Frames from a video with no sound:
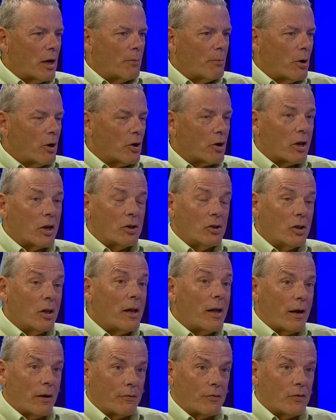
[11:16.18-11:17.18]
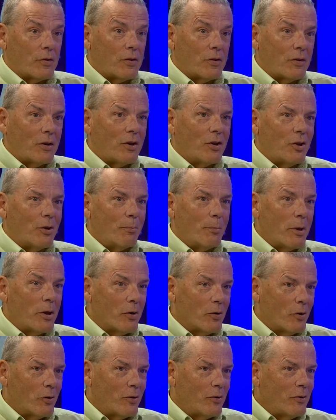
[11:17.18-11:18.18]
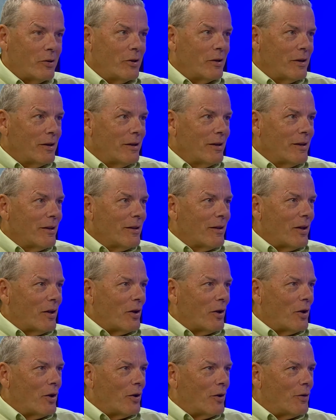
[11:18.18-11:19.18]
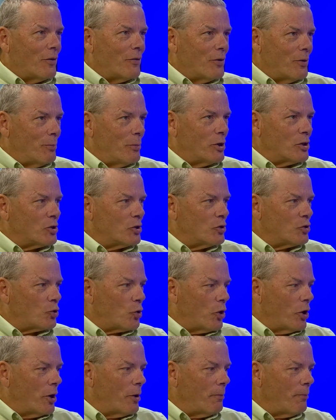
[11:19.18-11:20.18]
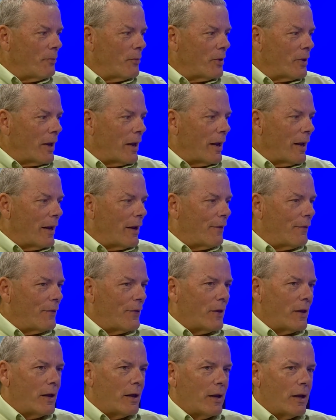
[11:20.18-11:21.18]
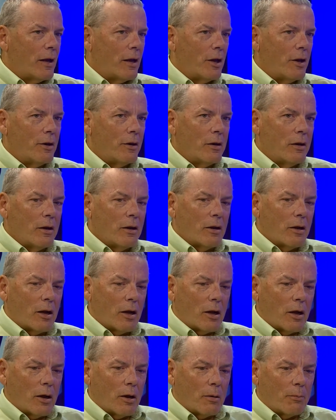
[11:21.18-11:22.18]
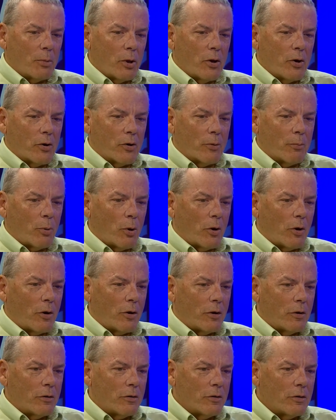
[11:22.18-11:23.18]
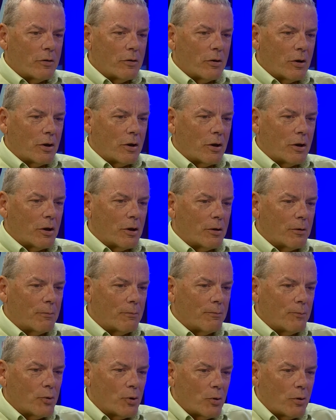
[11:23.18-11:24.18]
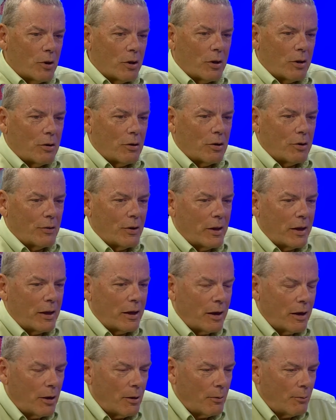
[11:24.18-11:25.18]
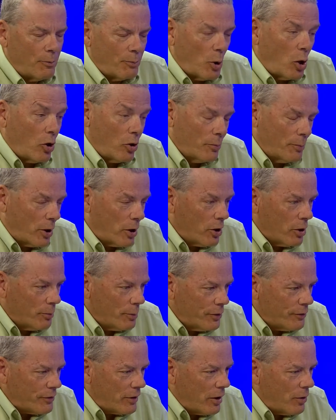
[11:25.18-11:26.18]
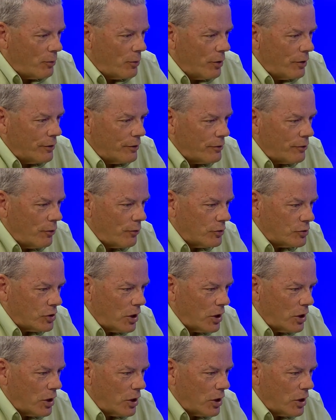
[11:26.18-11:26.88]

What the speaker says: Mark had left in the middle of the mission trip. Mm-hmm. And then Peter and Paul, Paul and Barnabas, that was, over